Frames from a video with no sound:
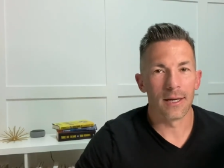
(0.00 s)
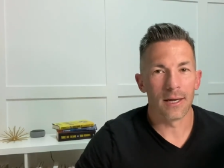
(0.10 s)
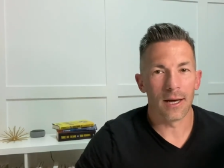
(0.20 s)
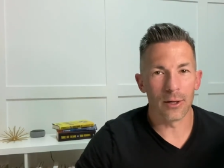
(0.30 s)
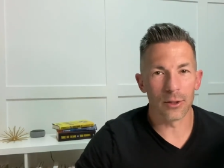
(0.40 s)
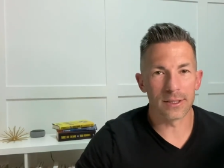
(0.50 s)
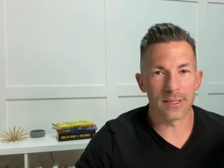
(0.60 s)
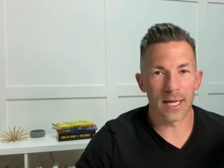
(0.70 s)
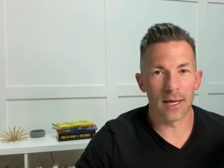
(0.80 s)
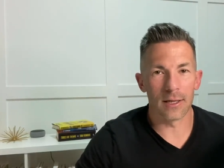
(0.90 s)

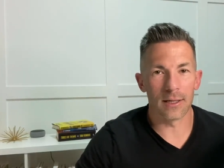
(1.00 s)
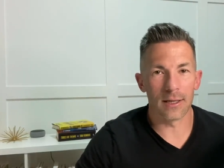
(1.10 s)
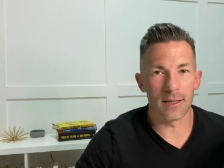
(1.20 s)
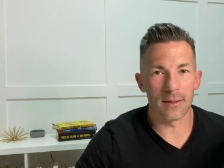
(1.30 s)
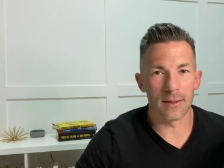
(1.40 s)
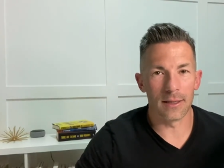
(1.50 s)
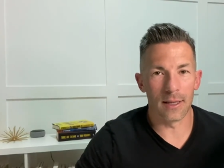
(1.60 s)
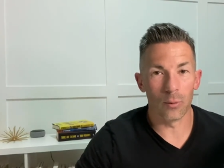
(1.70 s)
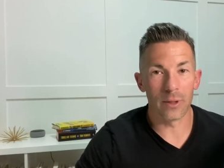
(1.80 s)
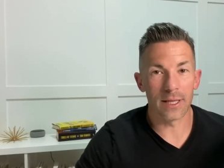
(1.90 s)
understand
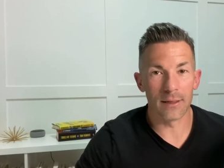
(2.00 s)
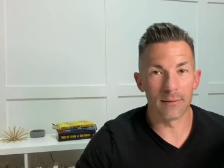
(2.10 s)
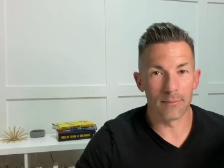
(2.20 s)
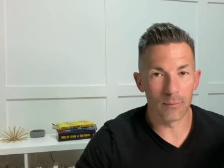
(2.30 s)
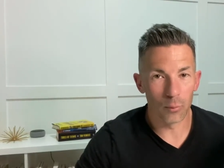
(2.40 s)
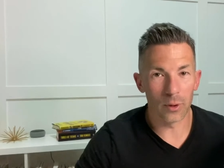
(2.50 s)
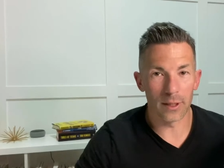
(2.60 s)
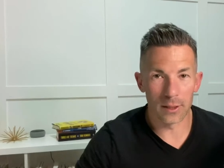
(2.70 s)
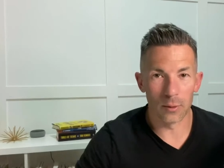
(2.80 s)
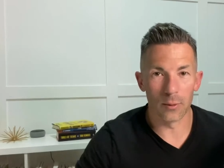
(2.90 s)
that we can
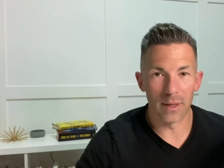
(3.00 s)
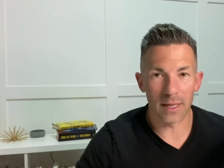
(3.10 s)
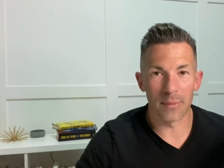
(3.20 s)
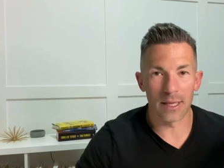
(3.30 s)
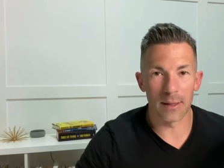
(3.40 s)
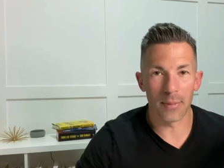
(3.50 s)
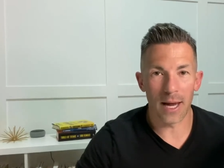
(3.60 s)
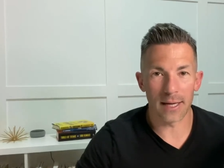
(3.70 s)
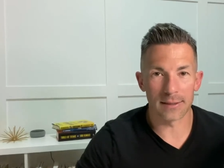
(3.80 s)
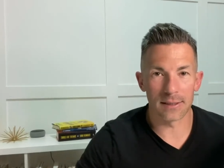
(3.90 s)
really make a big
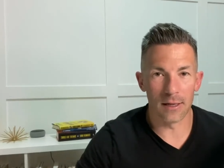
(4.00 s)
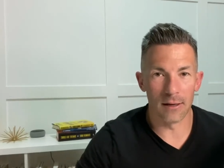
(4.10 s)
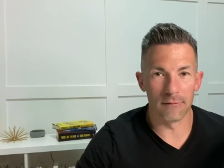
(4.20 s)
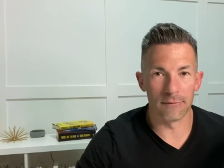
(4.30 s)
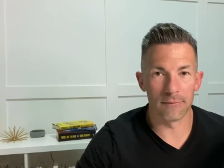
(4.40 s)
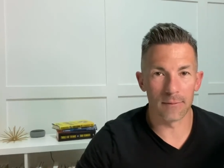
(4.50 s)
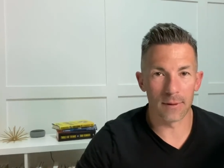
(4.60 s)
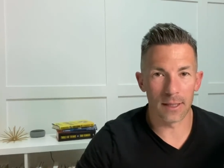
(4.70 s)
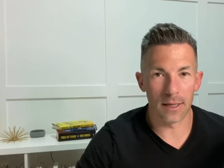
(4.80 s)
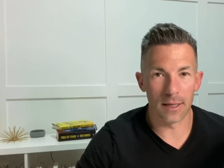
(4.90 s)
impact of
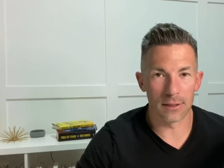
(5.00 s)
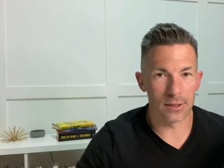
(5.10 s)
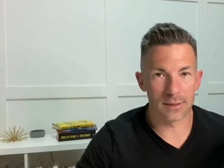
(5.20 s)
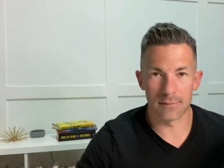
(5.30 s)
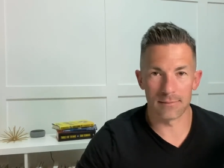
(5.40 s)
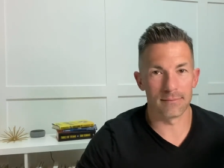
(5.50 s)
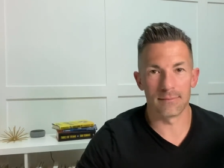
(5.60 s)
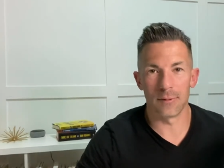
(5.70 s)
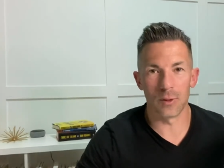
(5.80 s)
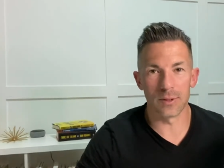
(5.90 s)
just
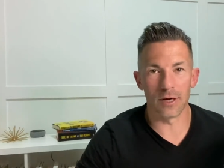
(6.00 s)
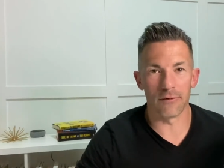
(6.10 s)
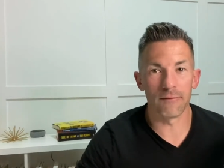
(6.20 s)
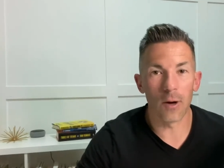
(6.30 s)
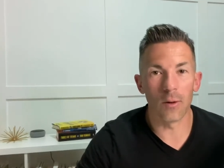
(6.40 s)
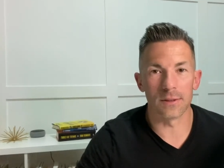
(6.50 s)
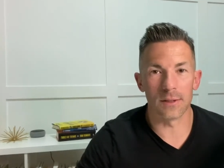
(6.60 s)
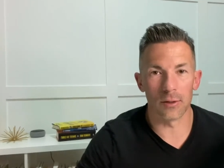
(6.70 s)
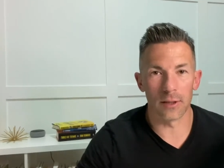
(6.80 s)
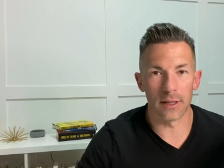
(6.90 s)
using our phones,
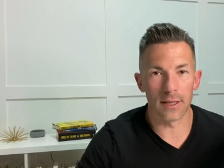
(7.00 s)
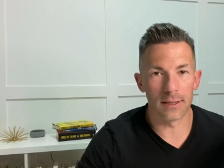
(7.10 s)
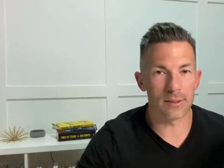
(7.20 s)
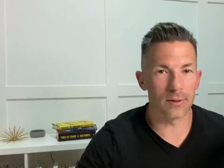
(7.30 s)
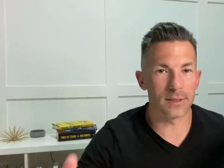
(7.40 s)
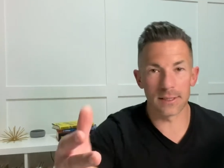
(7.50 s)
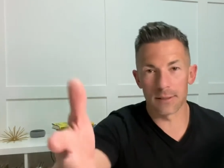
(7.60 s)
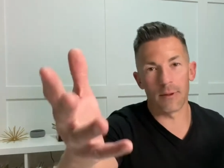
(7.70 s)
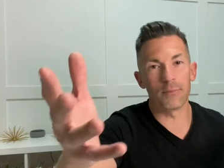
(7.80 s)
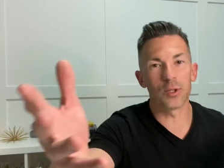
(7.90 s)
literally. And so
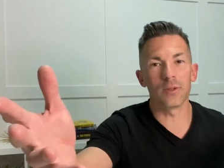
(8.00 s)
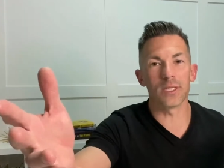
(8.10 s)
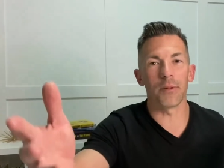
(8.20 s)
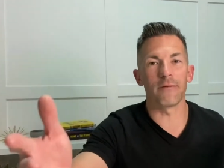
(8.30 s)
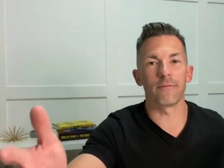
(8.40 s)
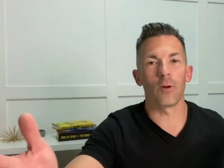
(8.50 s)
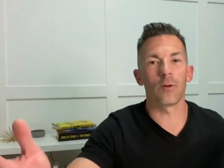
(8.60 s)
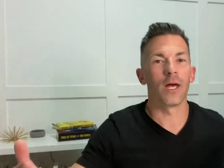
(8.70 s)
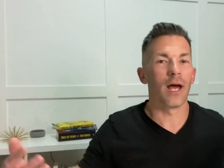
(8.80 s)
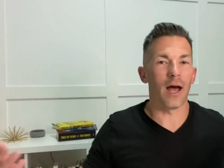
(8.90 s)
I'm shooting this on my
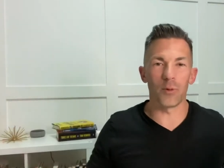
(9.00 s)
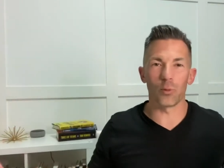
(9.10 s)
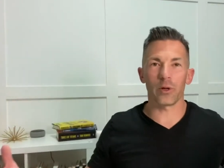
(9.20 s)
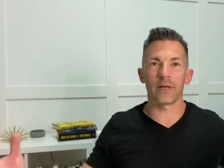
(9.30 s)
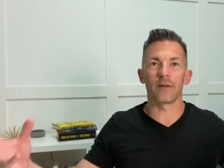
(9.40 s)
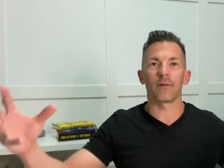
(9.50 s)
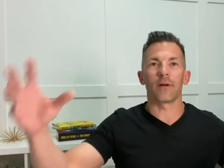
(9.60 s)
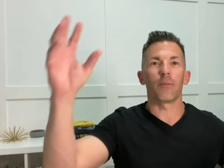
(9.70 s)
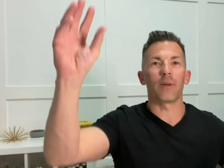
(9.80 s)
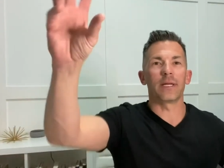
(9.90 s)
phone. I've been working
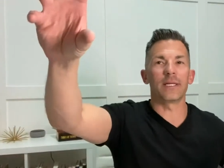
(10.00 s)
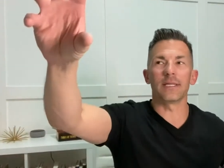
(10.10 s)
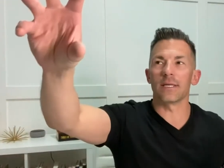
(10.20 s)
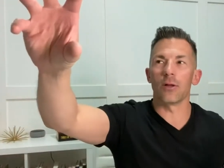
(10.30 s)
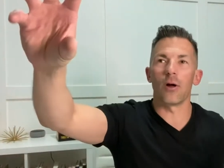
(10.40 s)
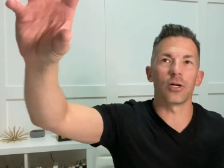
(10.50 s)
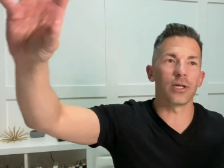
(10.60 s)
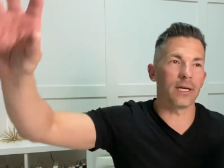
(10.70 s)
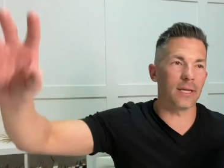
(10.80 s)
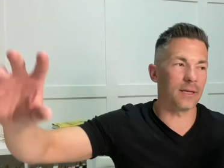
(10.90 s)
on my DSLR,
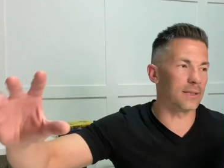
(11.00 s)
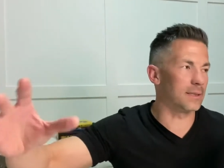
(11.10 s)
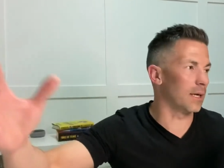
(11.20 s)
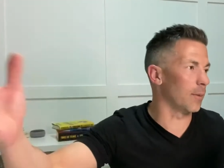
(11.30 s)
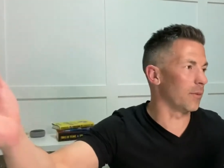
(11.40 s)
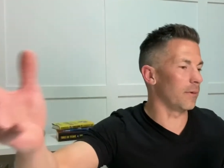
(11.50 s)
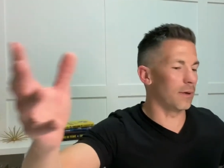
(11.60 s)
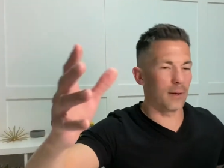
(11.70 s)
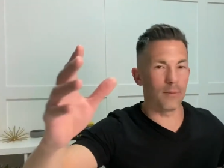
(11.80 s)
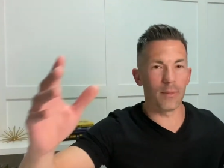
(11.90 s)
trying to get things set up.
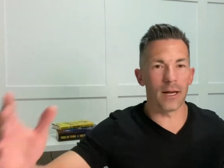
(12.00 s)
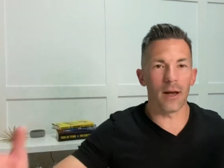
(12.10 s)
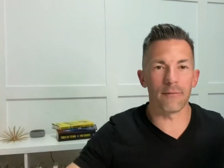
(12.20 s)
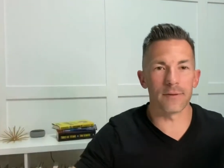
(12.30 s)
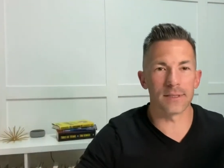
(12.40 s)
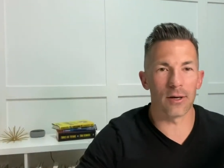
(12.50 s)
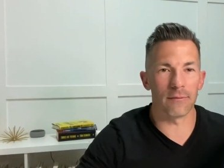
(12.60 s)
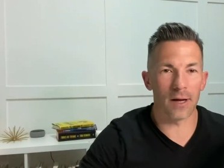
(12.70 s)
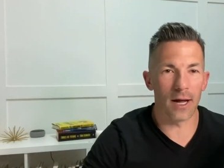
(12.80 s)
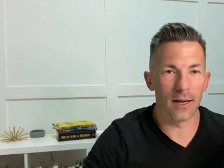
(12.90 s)
My office here,
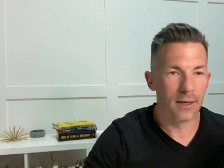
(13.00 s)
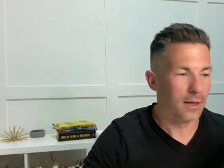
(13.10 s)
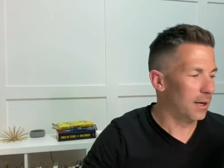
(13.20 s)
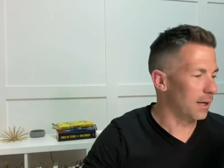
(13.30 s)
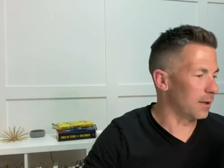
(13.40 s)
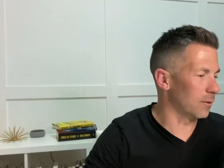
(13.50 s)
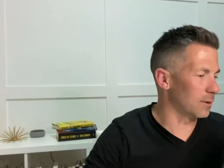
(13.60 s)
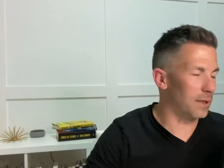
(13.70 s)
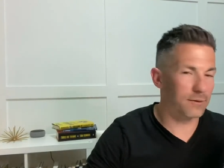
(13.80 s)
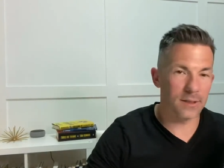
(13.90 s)
I've got
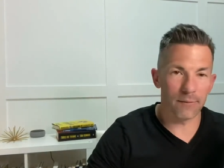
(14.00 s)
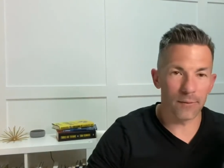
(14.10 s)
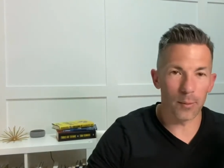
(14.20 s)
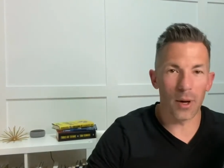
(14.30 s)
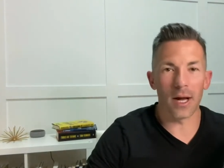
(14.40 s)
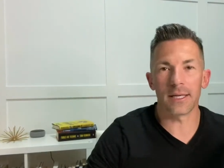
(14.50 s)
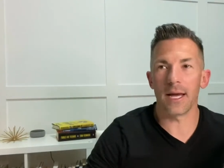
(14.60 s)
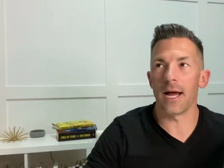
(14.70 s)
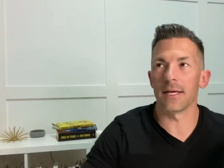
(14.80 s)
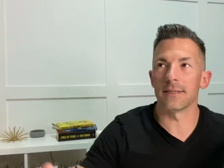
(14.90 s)
stuff set up for a
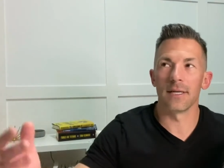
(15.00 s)
podcast.